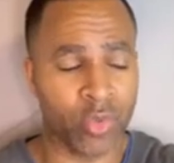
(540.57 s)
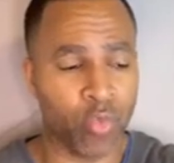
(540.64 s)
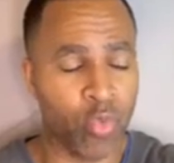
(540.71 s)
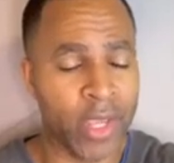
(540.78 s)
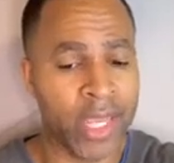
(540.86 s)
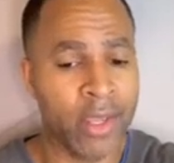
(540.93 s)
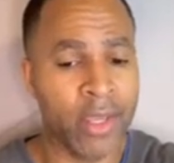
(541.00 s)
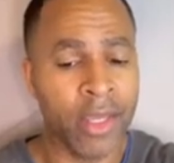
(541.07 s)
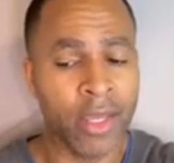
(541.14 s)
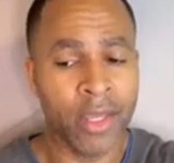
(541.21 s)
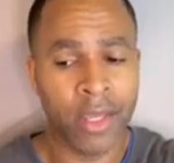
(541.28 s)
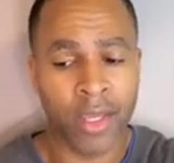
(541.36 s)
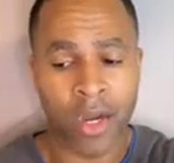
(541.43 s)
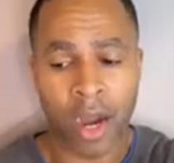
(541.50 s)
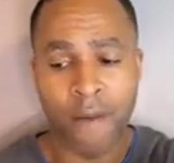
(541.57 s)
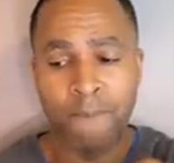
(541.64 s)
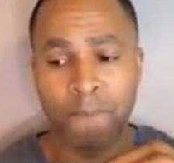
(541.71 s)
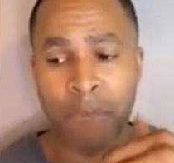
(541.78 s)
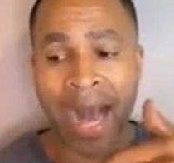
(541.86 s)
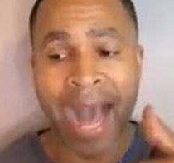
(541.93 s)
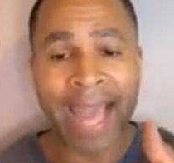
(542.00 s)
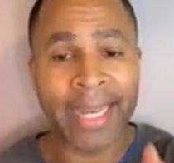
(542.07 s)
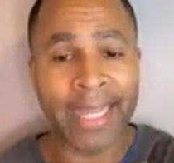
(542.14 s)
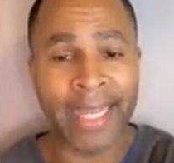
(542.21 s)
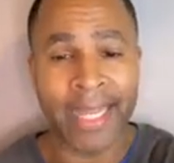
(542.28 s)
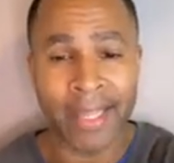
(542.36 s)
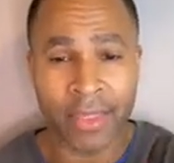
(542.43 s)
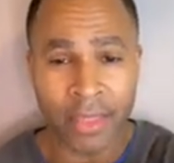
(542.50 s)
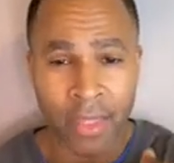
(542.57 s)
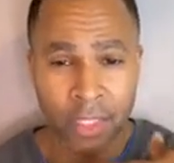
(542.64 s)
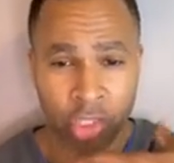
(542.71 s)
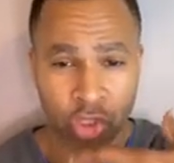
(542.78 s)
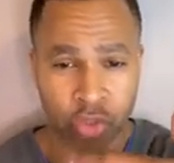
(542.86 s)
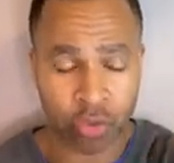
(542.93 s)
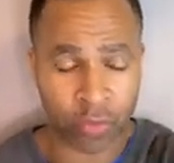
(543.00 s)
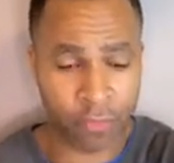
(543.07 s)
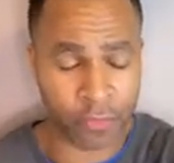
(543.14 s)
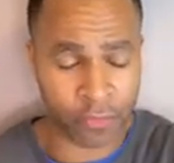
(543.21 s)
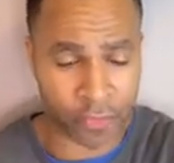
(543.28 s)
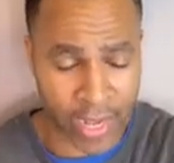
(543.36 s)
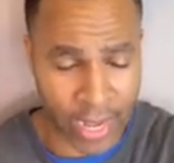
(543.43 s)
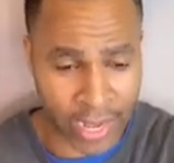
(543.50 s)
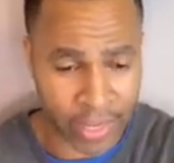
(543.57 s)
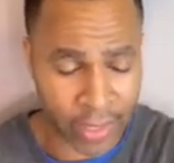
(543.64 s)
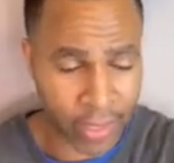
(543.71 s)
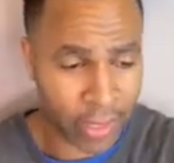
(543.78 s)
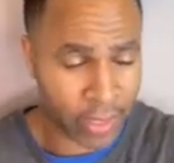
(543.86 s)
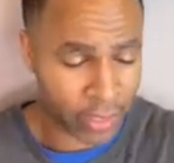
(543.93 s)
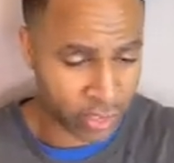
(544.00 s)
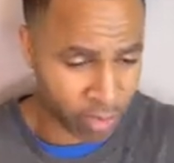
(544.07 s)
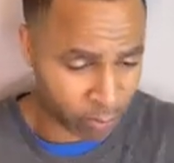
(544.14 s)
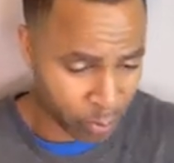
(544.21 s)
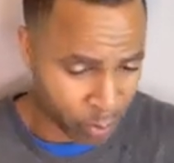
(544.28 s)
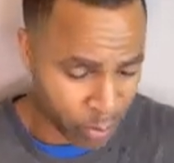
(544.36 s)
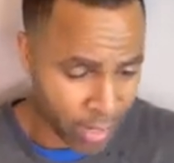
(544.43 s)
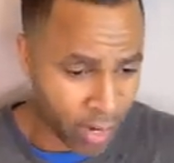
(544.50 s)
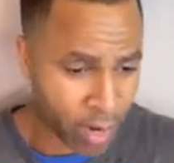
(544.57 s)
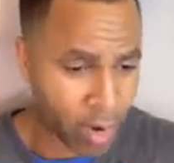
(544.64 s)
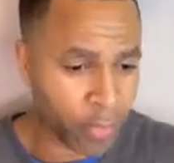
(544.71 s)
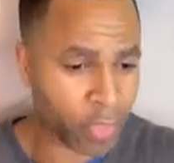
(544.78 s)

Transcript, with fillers: We abide in the true vine to bear the